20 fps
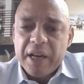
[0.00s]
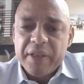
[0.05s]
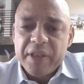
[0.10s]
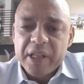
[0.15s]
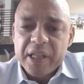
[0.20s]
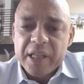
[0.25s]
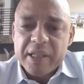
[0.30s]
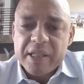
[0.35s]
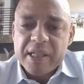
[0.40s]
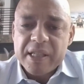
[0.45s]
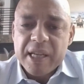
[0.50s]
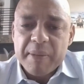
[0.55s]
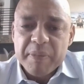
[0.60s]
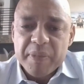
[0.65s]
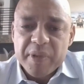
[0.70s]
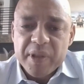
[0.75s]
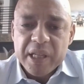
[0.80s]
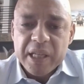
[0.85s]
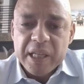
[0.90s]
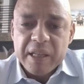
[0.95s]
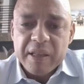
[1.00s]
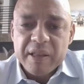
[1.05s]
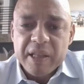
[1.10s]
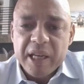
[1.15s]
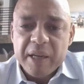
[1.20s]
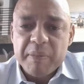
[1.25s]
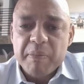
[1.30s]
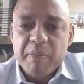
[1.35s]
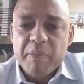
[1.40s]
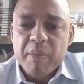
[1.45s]
I think it's
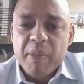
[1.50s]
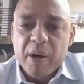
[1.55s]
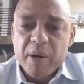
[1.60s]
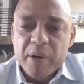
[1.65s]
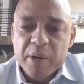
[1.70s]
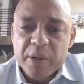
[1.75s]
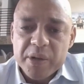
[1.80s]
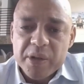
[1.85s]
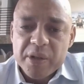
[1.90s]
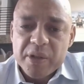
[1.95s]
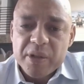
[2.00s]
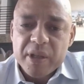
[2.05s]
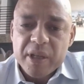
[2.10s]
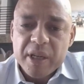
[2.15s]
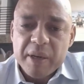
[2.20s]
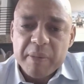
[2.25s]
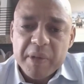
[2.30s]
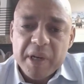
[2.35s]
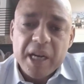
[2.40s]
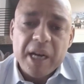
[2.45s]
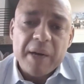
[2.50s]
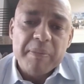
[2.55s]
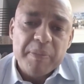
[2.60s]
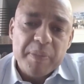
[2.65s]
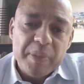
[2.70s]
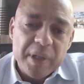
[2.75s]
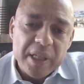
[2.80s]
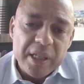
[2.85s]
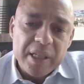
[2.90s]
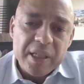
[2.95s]
something that most
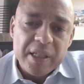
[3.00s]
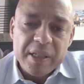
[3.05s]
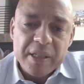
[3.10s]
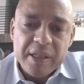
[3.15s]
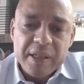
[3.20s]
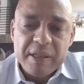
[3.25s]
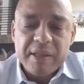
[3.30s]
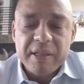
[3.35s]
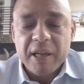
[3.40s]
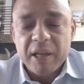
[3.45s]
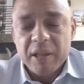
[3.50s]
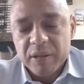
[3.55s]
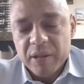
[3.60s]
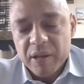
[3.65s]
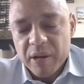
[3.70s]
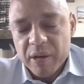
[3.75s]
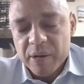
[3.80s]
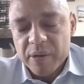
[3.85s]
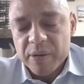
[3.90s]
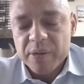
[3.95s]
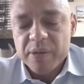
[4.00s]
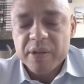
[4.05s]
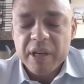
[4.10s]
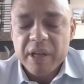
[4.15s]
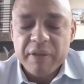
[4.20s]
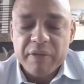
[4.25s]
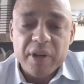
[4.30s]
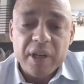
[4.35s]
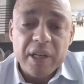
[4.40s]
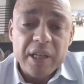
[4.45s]
companies,
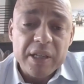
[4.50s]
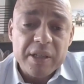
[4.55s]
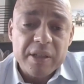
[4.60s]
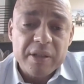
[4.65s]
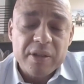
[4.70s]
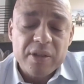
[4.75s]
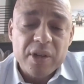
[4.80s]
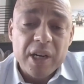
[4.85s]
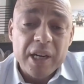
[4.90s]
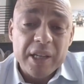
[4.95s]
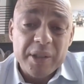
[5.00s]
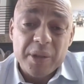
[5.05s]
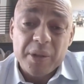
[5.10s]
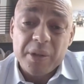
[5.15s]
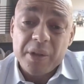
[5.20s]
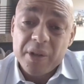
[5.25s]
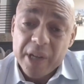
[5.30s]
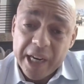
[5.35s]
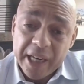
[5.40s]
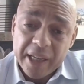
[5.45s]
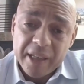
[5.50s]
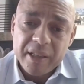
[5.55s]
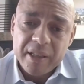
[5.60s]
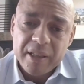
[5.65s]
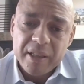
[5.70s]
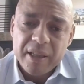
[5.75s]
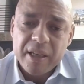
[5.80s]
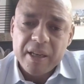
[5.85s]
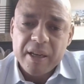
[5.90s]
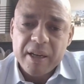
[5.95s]
telcos, have really tried to crack,
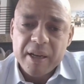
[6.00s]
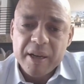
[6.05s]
